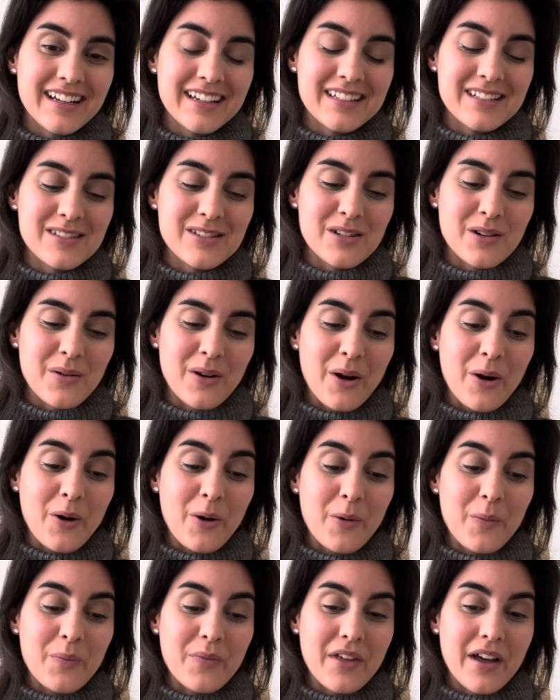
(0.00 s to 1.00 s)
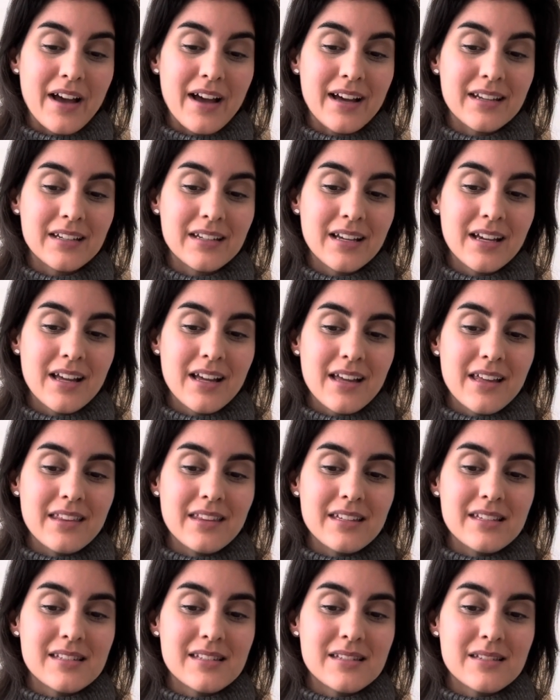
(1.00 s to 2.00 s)
And so I hope that
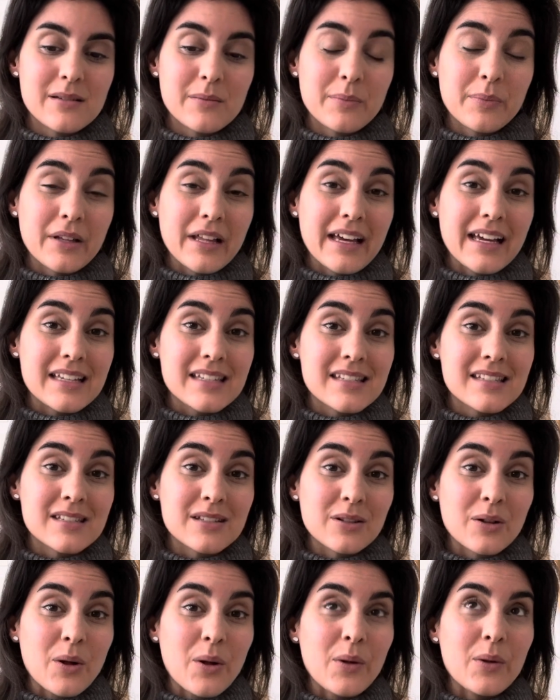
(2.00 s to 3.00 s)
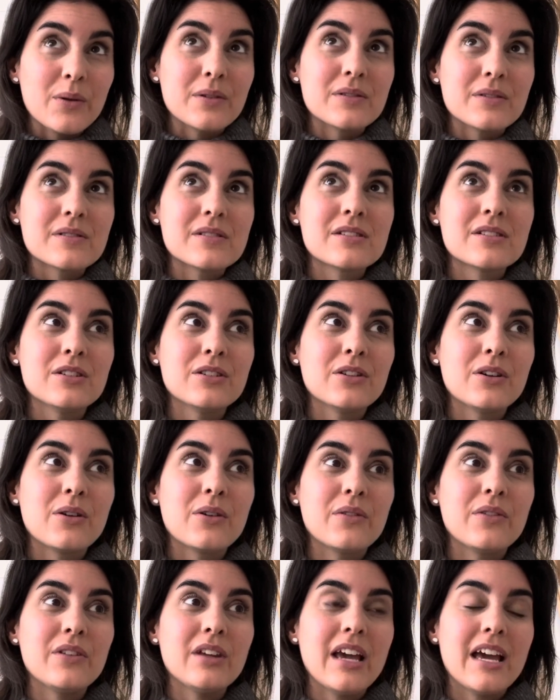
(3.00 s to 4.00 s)
this place still holds,
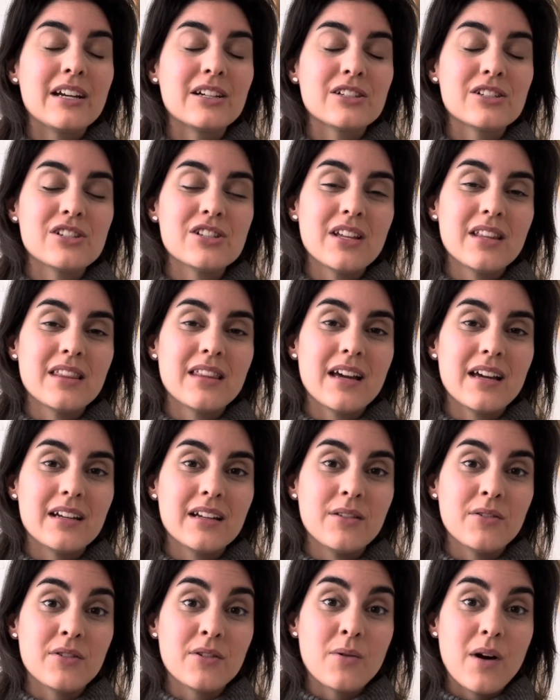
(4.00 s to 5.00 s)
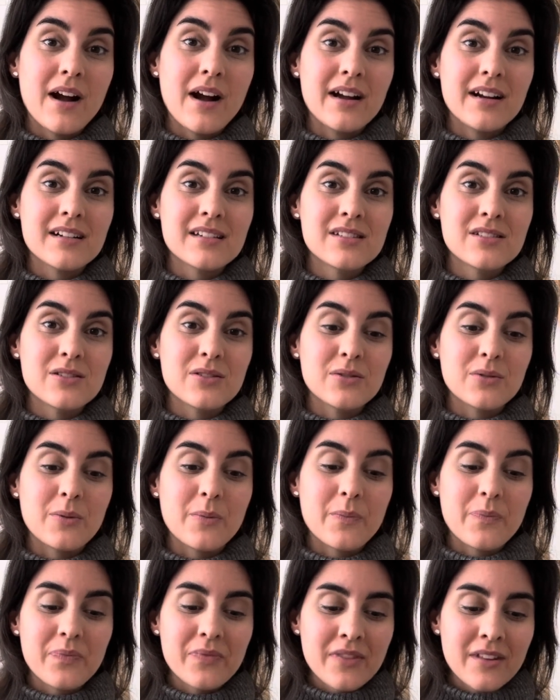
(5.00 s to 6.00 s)
the energy that it requires
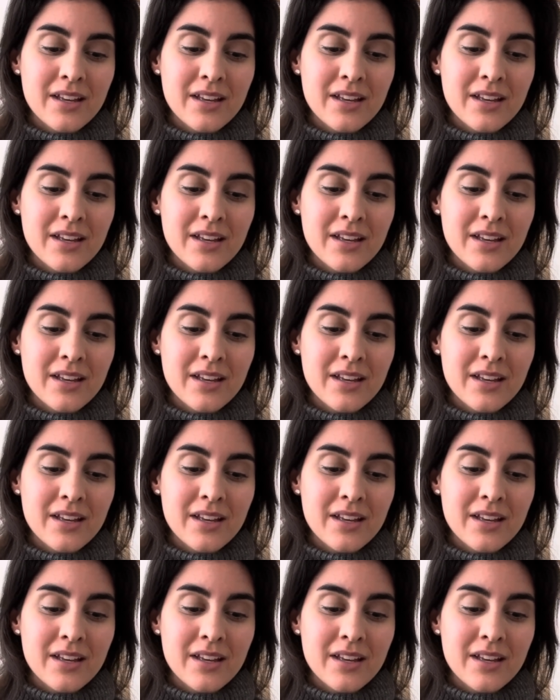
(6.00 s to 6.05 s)
to